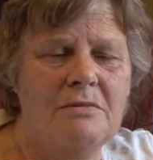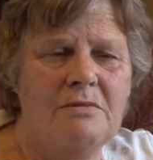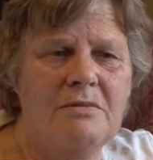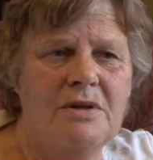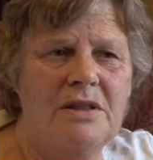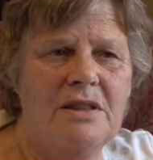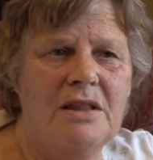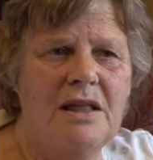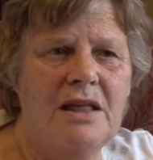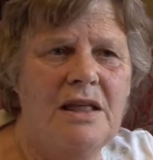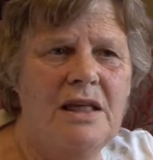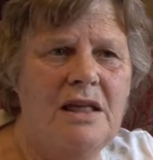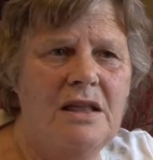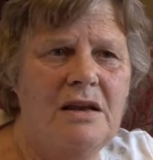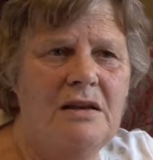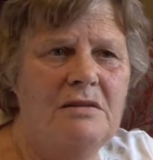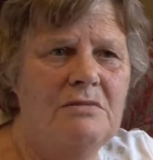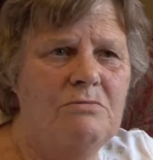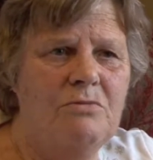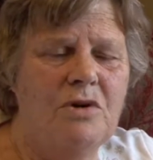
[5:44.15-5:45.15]
But they
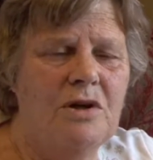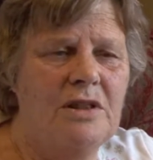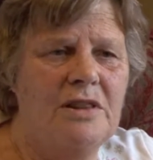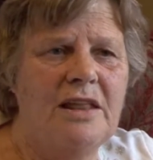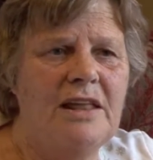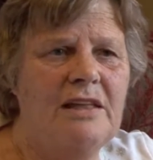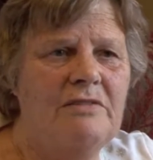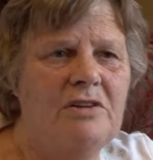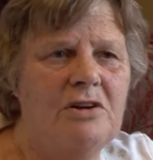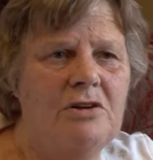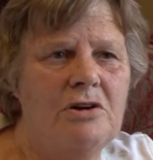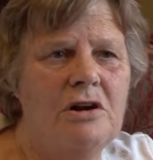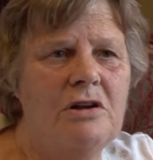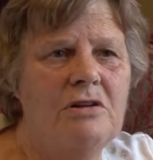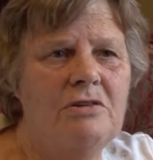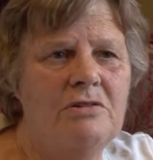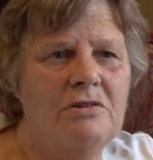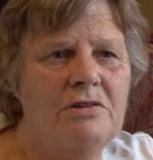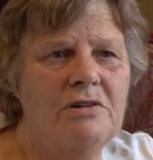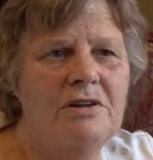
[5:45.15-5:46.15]
weren't there very
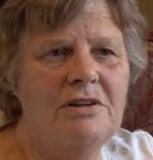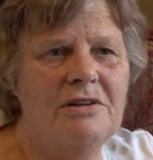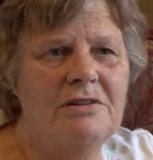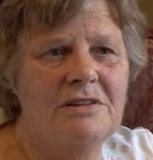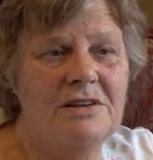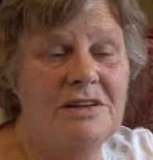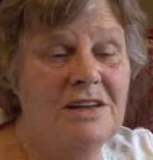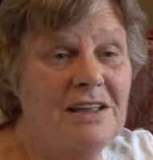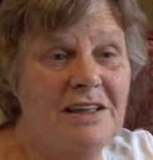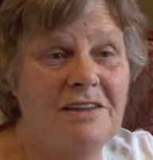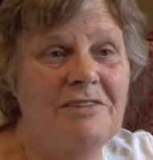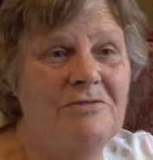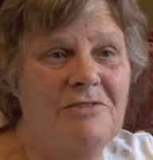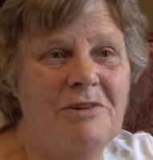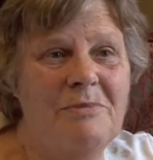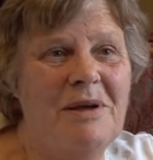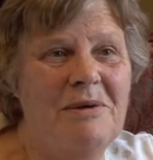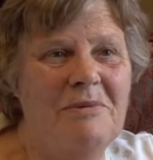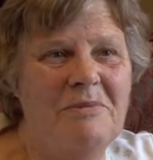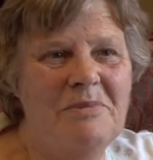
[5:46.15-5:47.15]
long, that I can
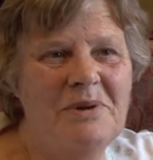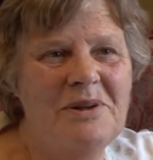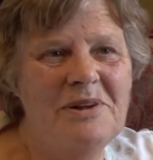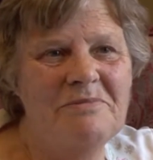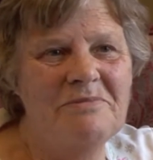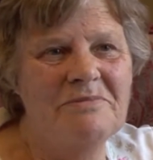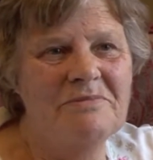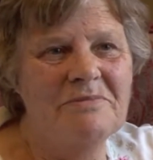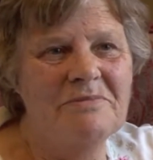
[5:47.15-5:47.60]
remember.